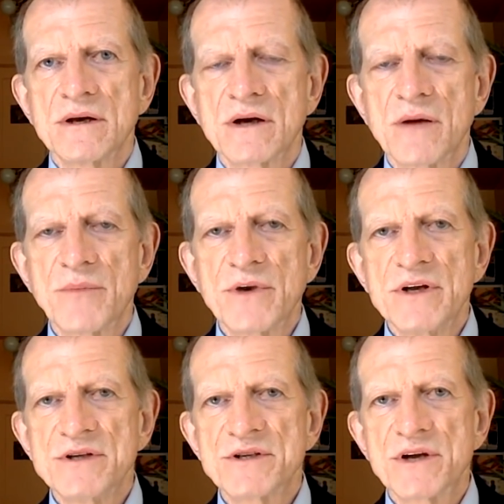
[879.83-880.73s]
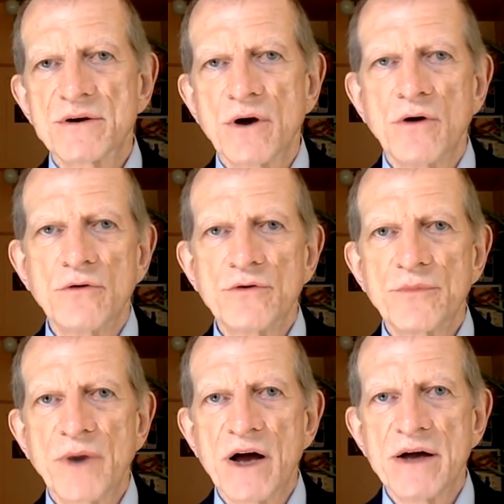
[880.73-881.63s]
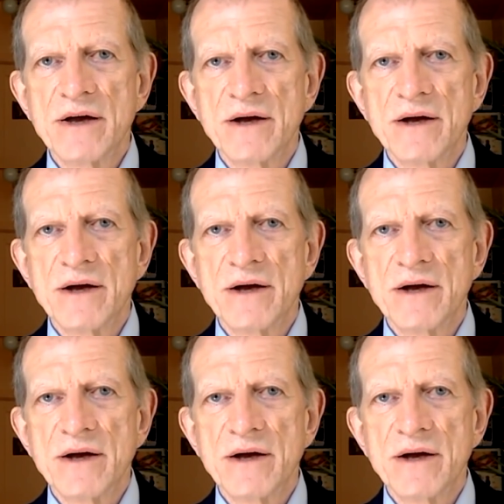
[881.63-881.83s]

companies that are owned by